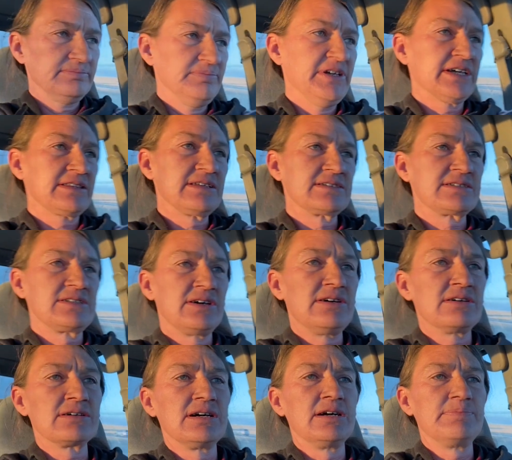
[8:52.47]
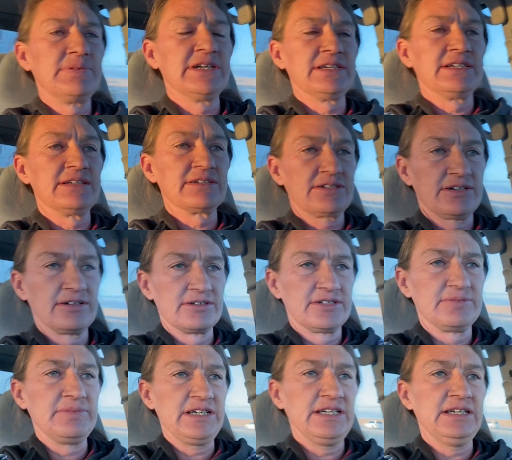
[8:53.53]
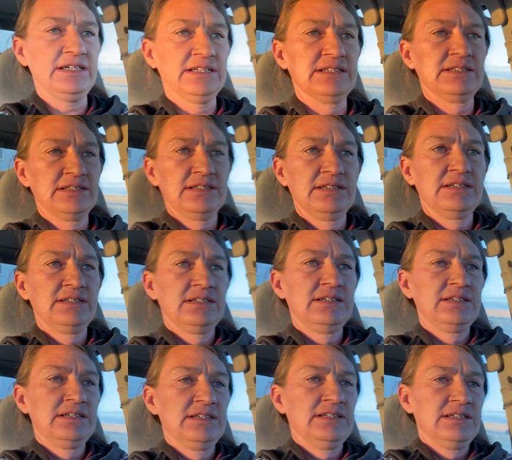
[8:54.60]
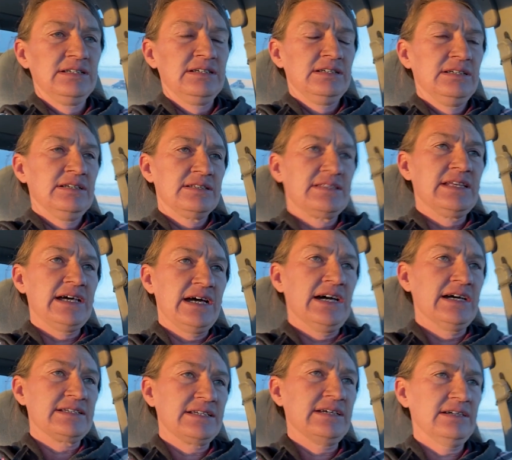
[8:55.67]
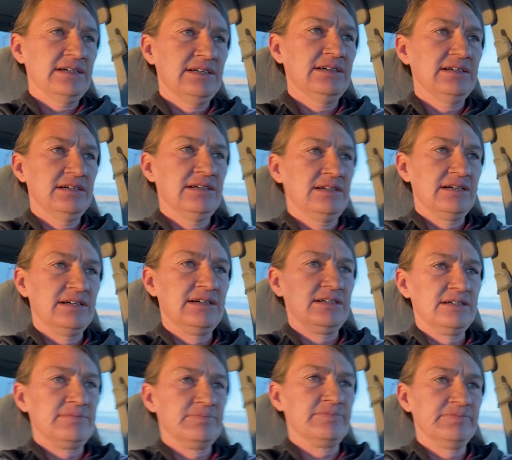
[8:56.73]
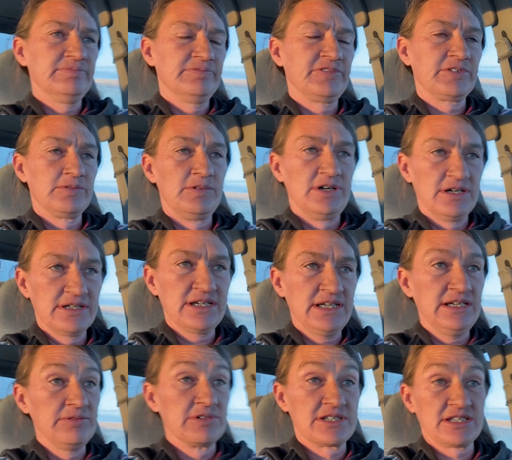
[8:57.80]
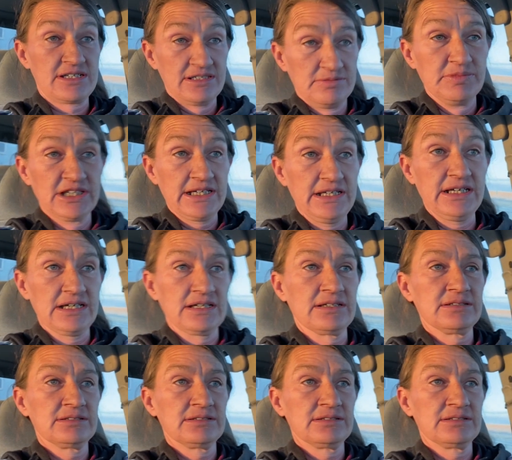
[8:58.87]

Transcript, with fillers: picked this dog up, and it occurred to me that for one, he was still bleeding.